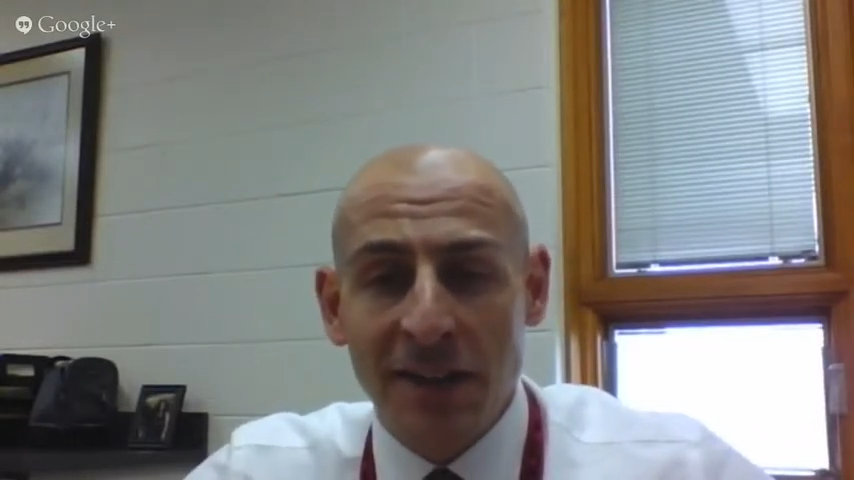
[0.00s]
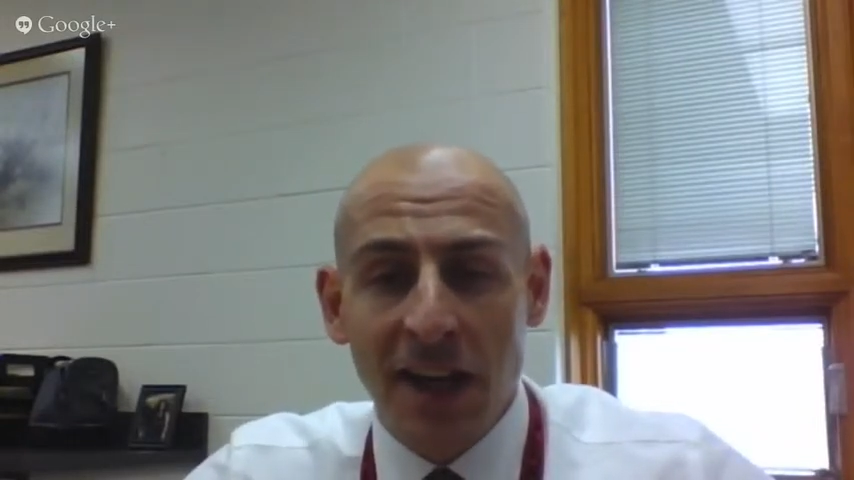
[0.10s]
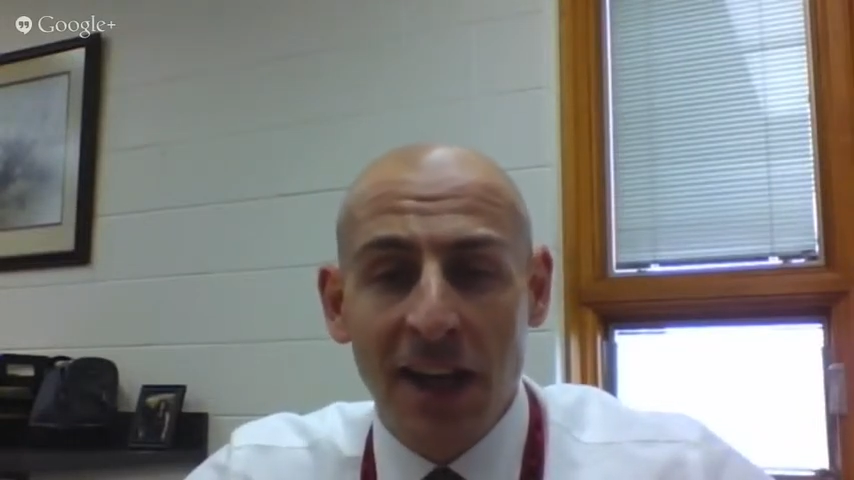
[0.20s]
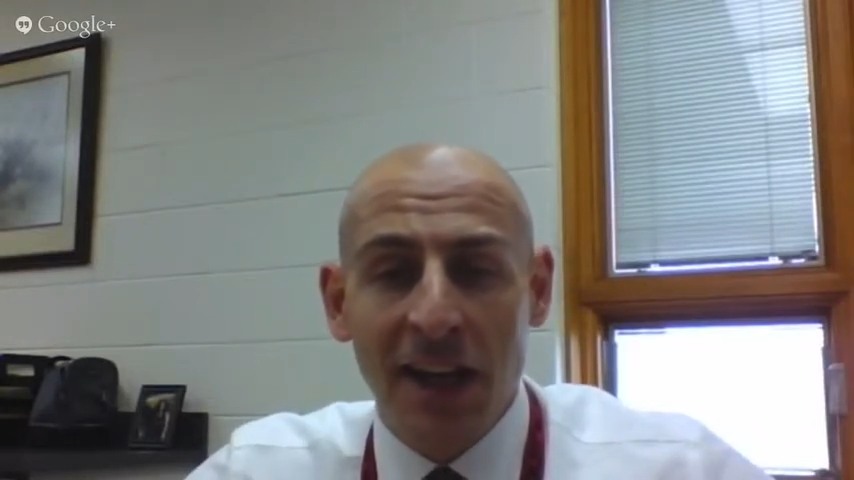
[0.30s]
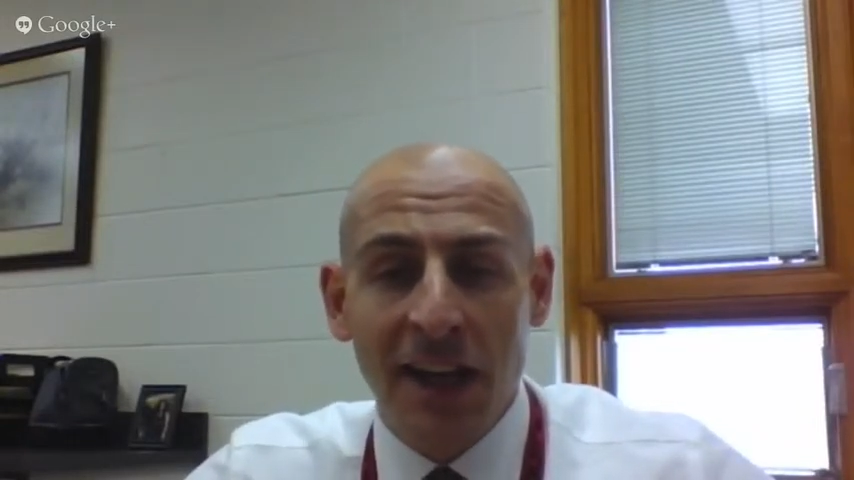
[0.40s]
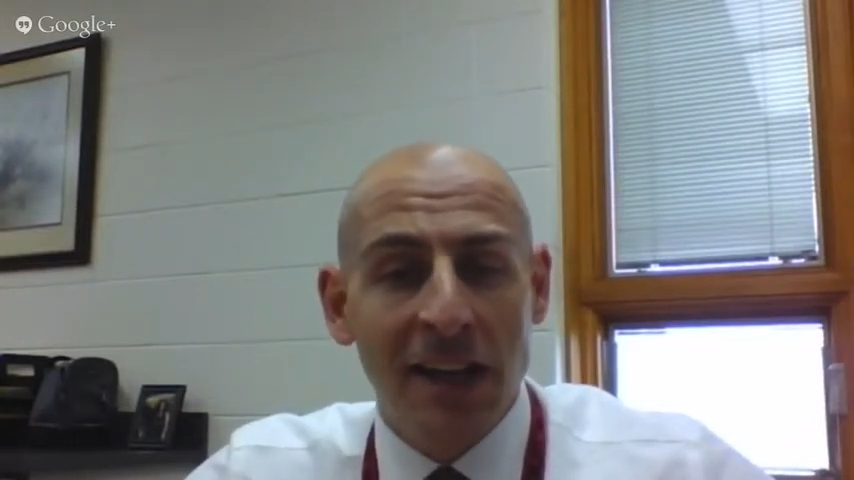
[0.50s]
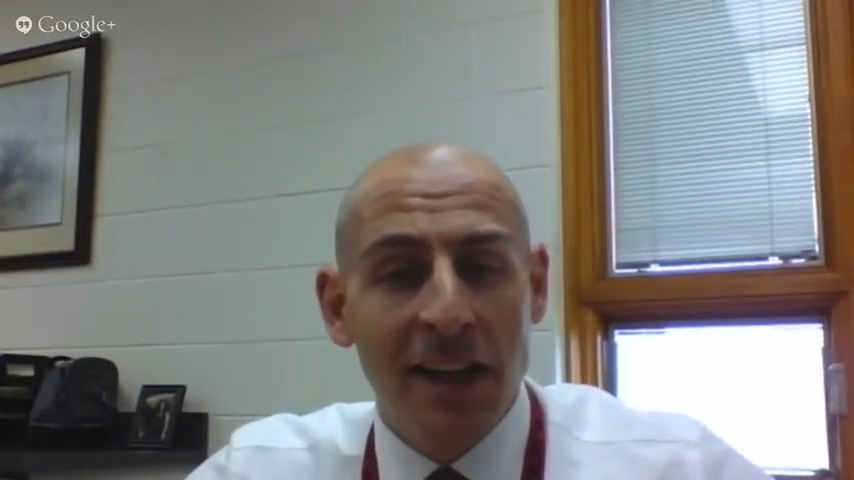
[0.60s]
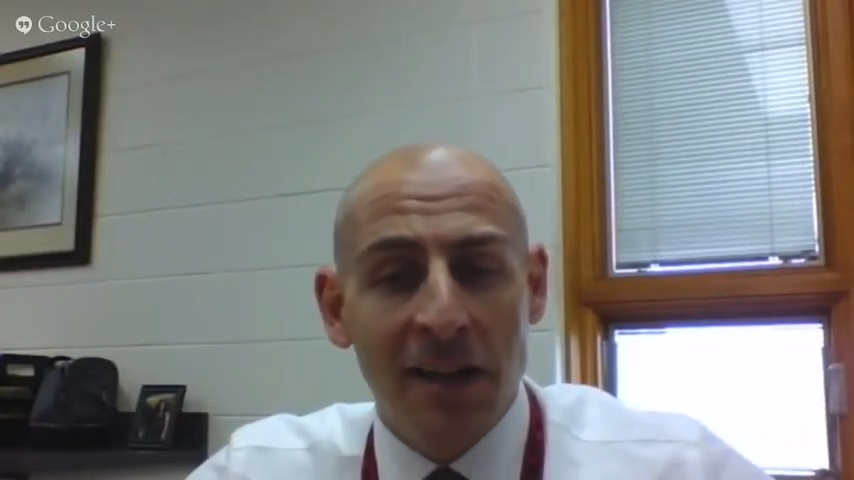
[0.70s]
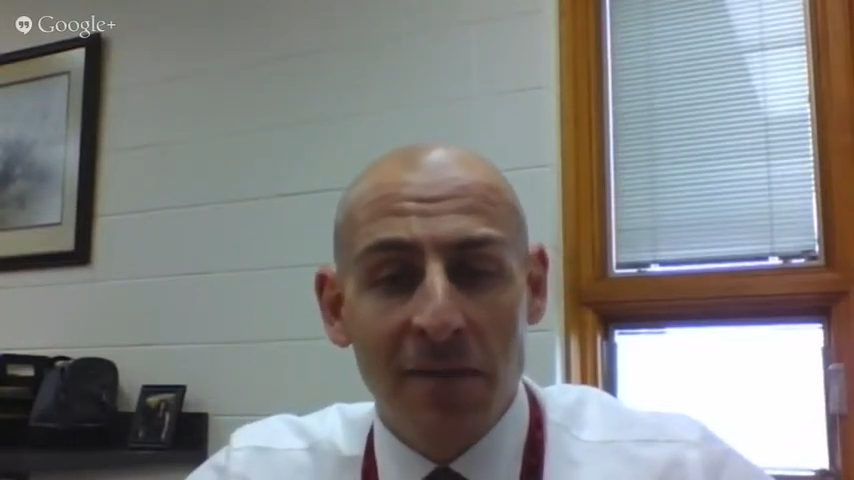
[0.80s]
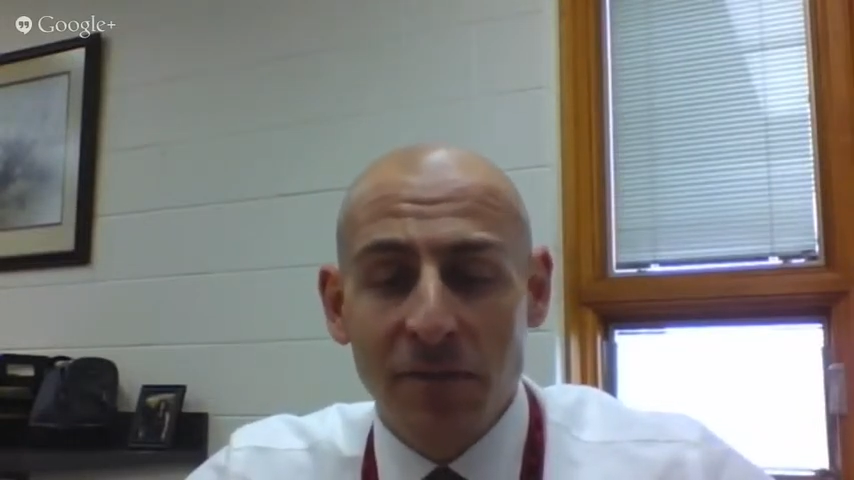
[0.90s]

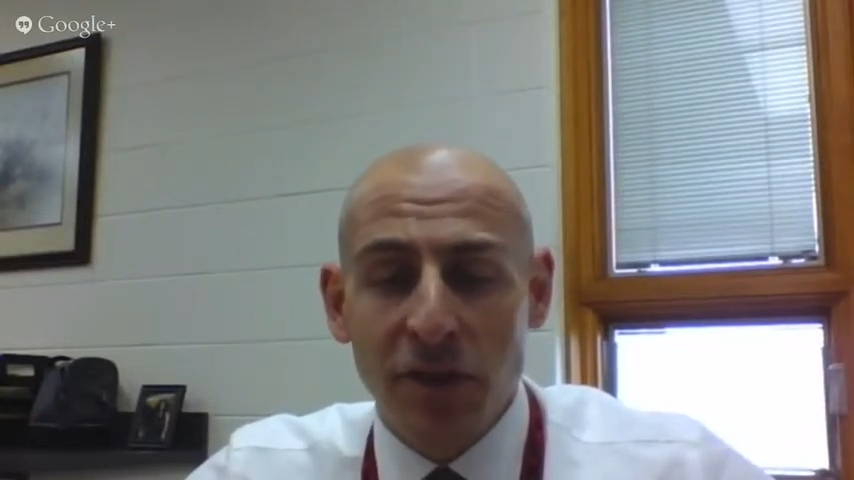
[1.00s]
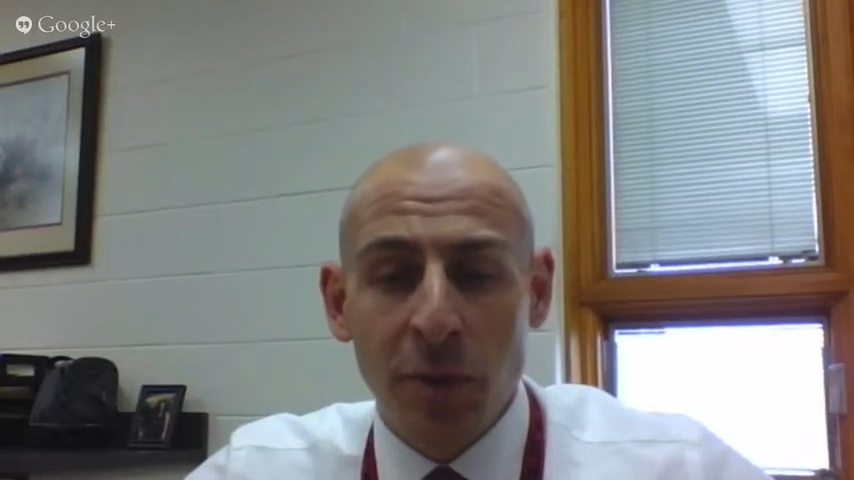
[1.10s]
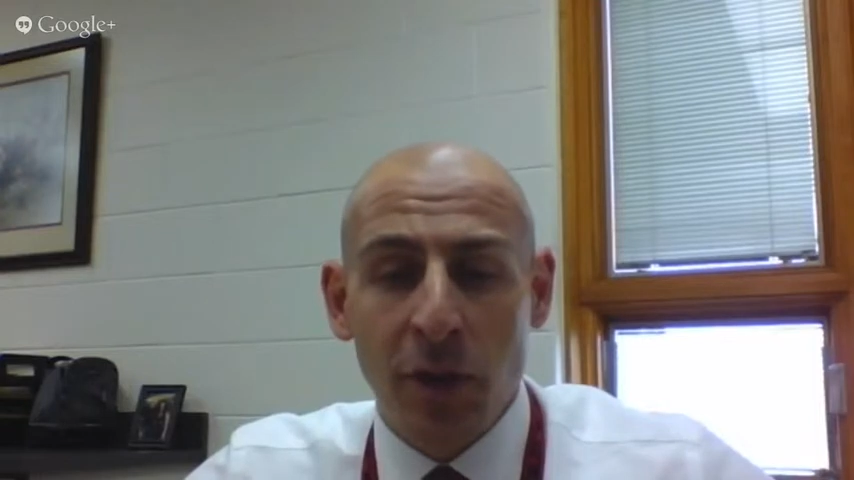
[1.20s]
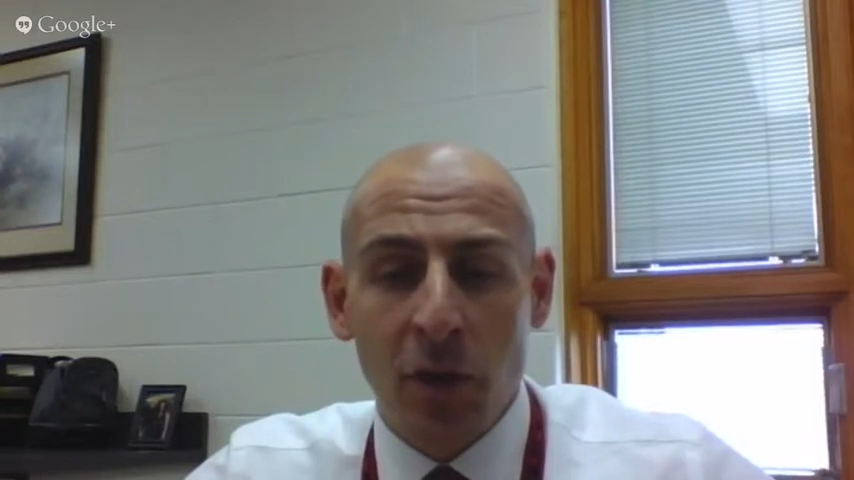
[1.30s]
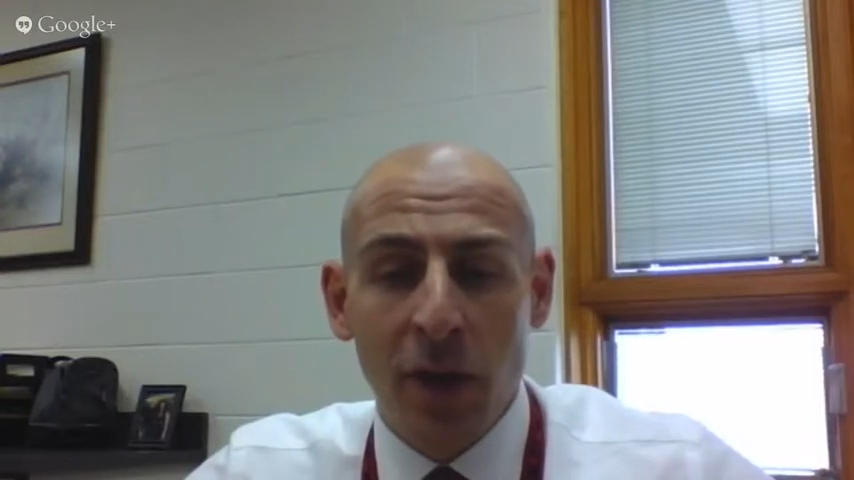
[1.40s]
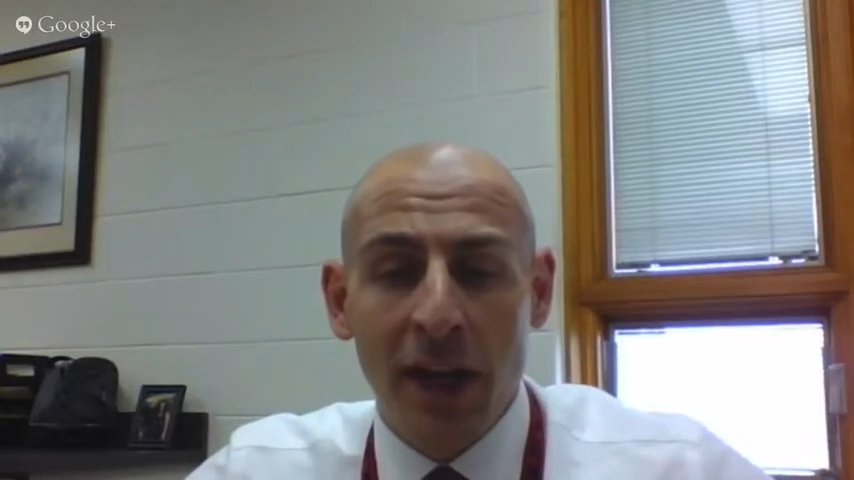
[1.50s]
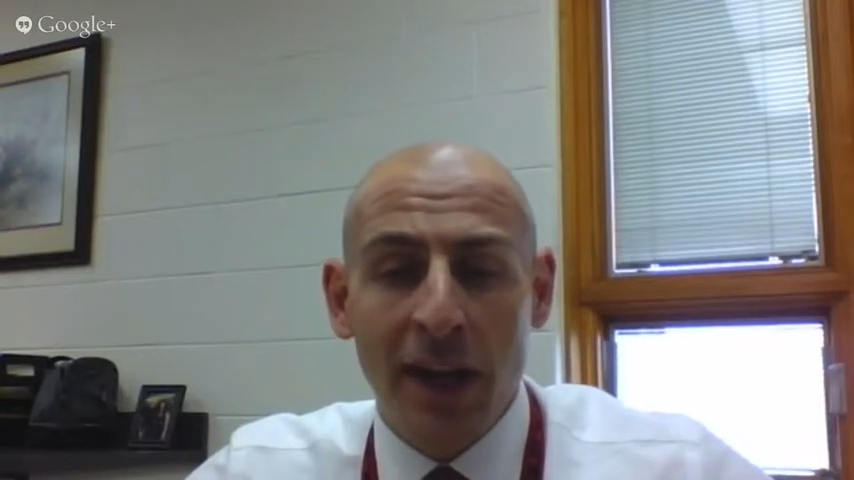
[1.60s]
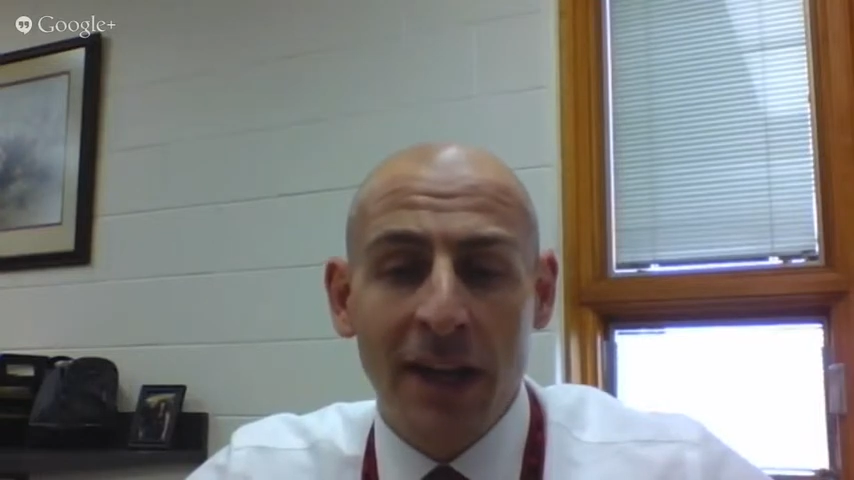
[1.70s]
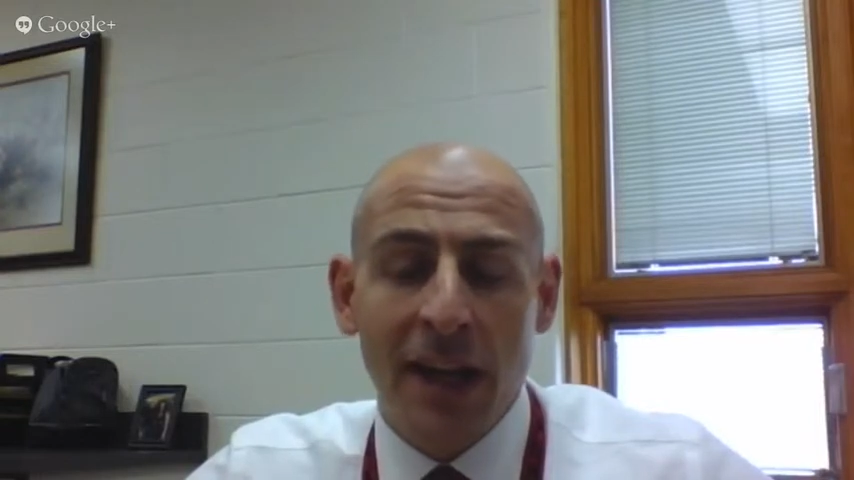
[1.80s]
done super quick,